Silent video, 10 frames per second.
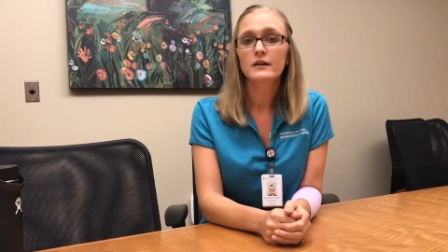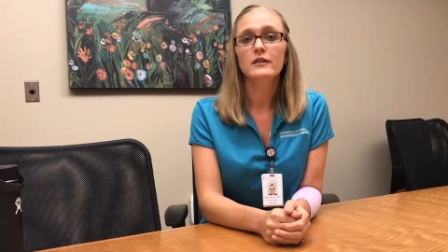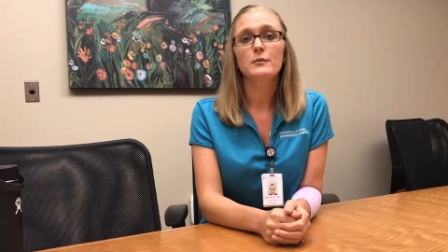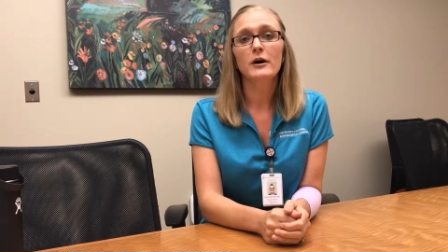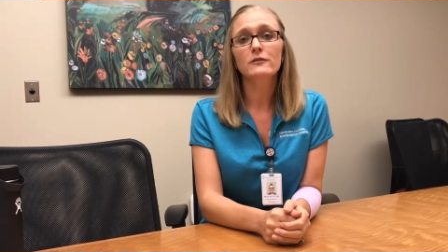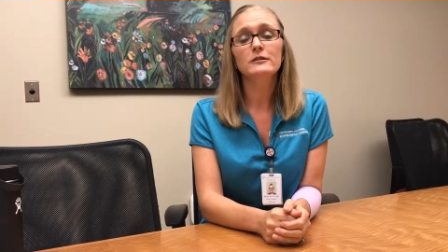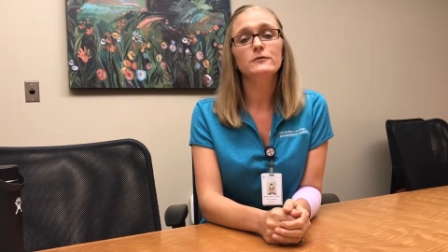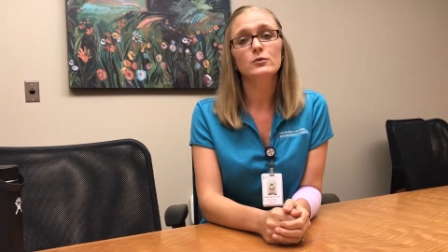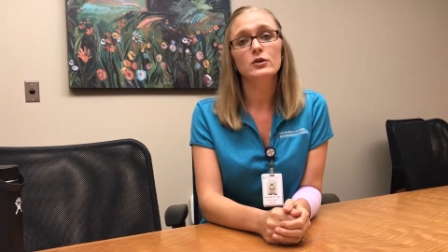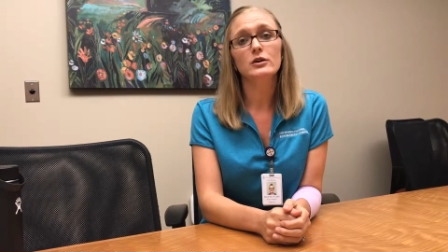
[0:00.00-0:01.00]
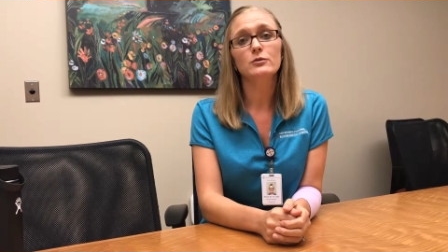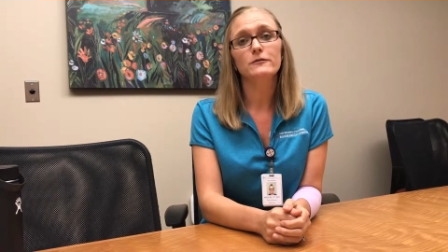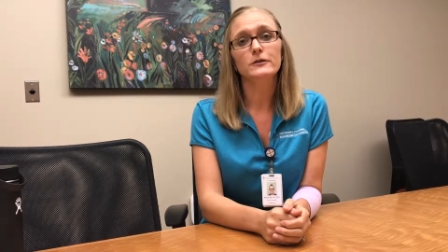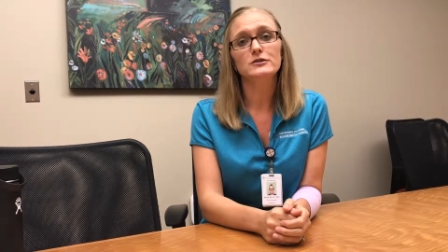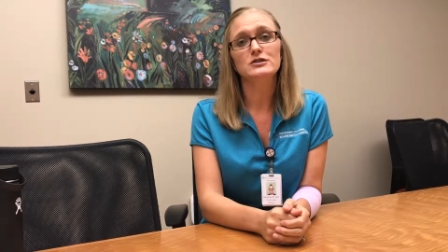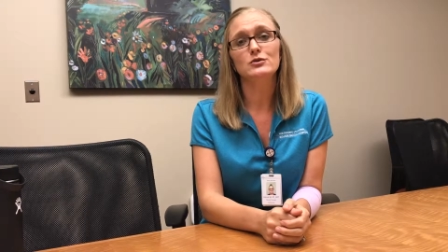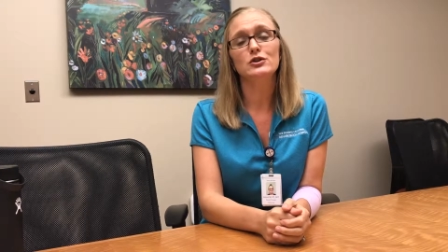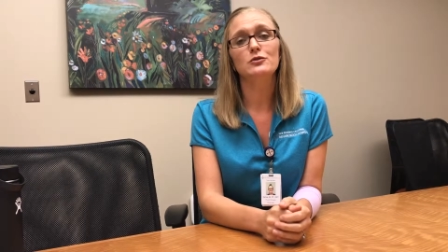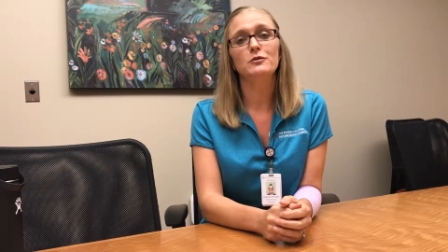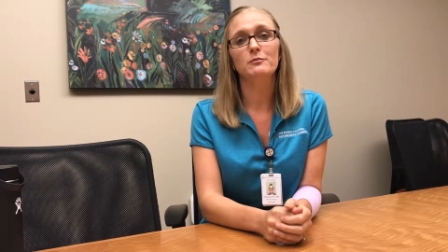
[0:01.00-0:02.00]
The pelvic floor refers to a
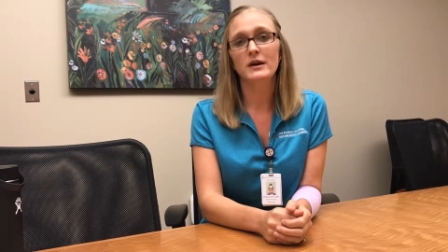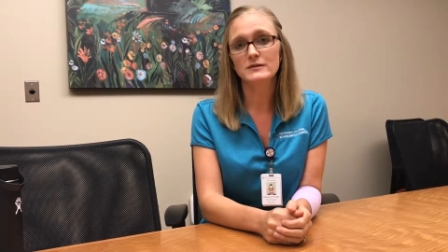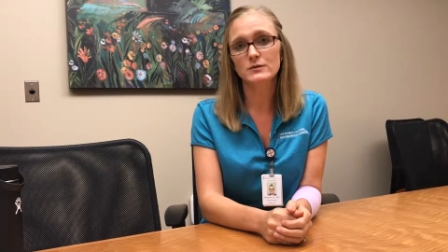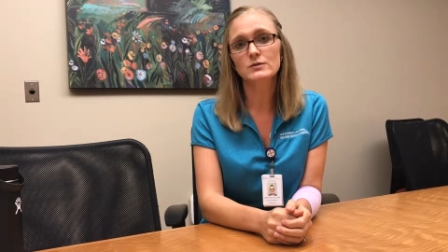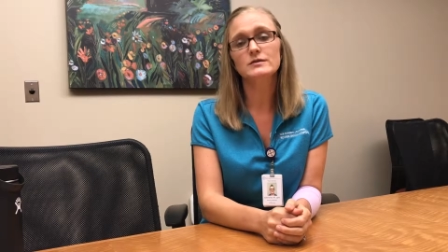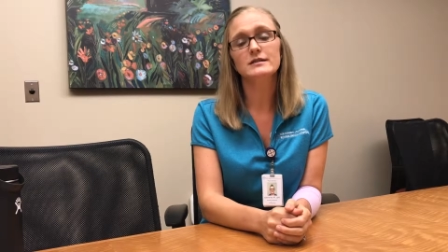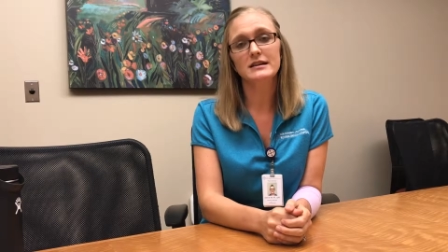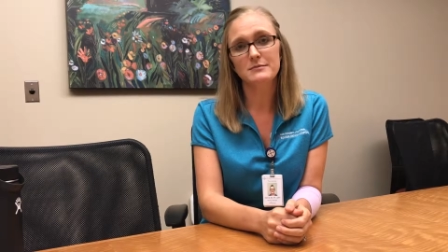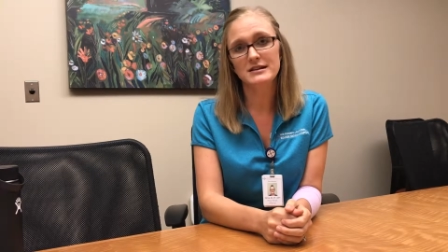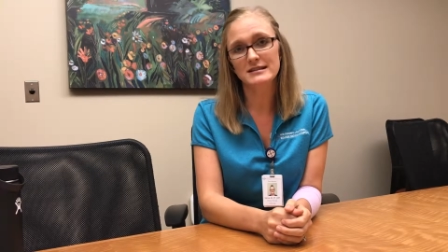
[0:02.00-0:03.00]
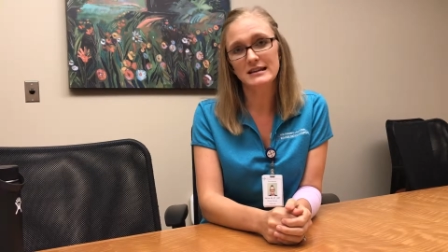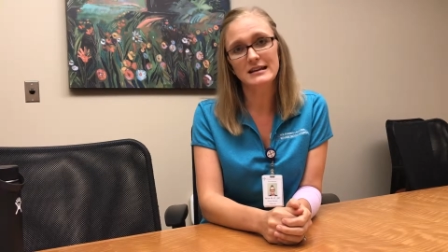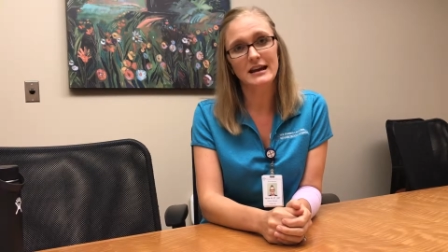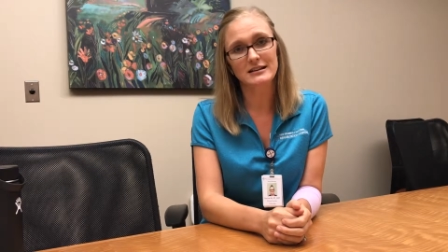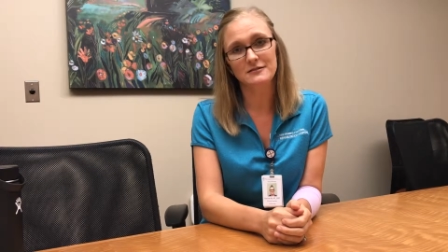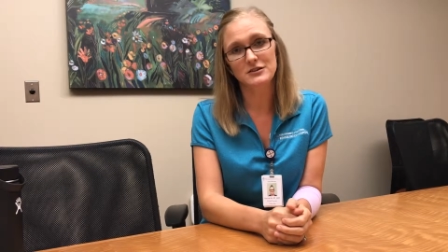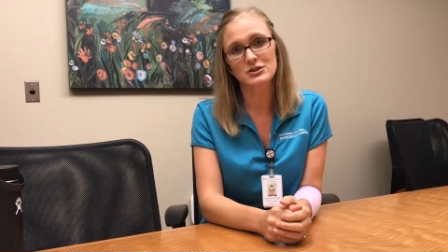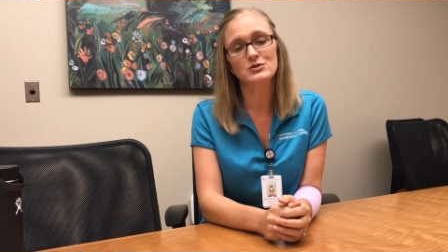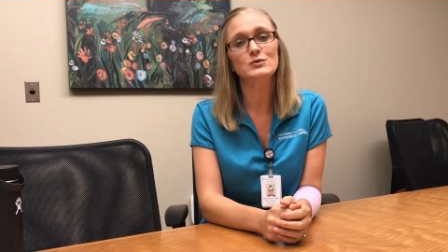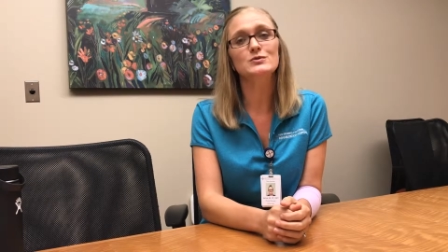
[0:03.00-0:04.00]
group of muscles, ligaments, and connective
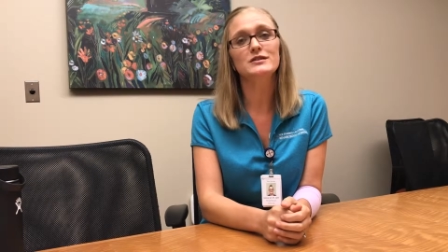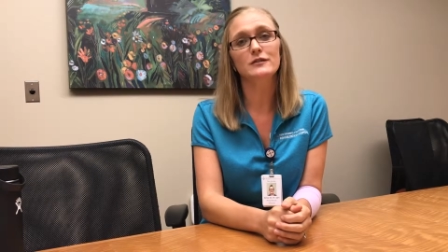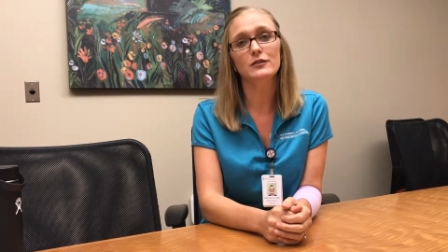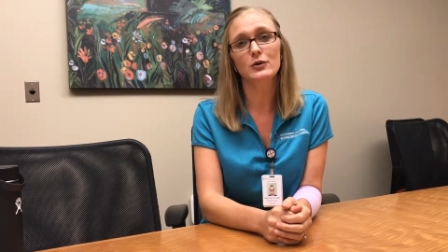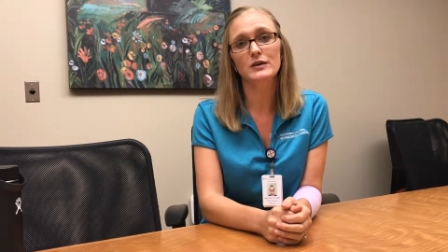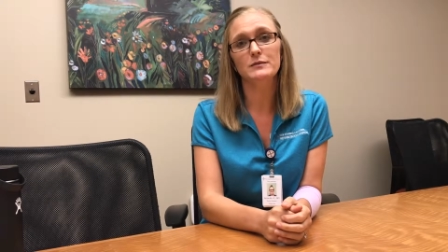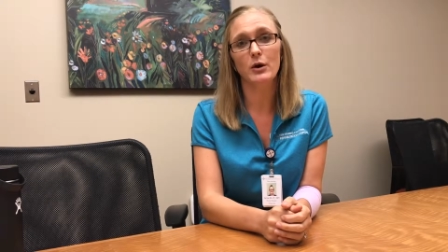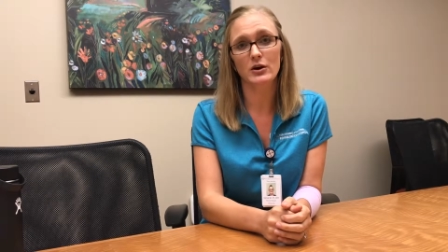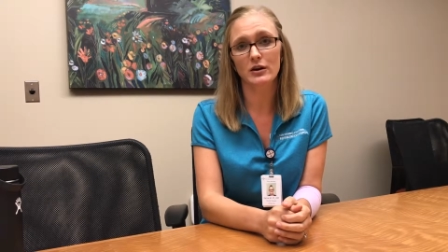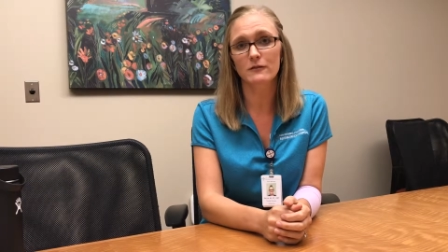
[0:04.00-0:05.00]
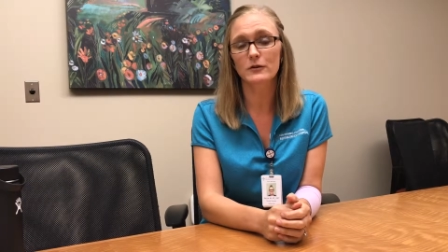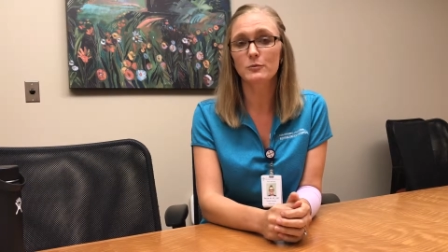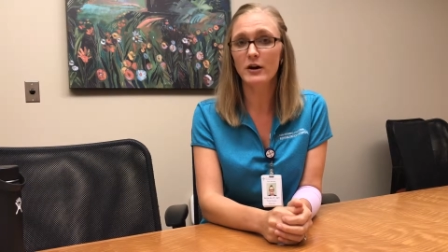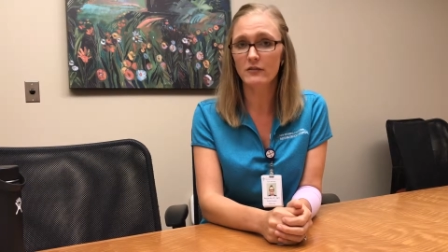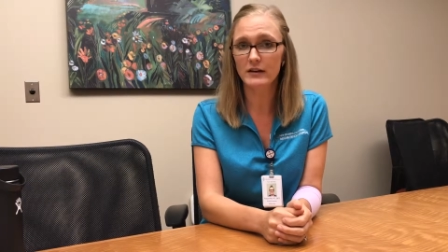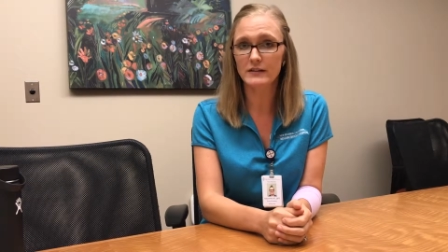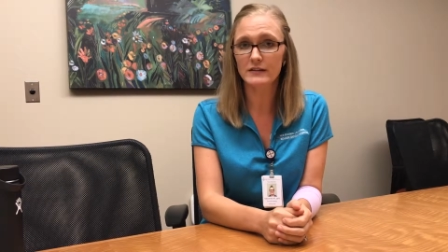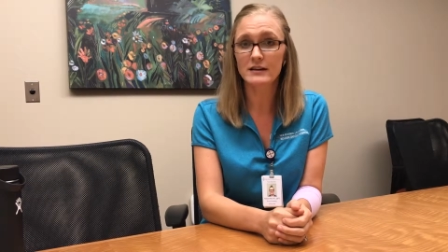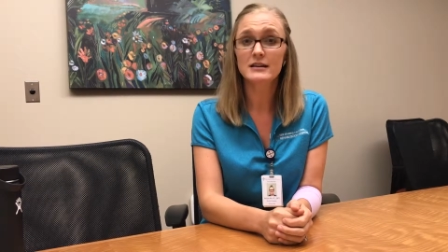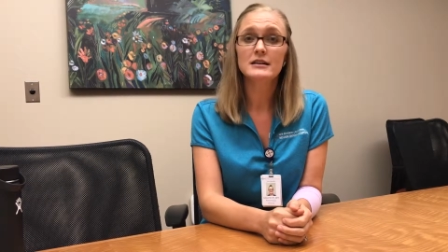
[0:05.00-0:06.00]
tissues in the lowest part of your pelvis.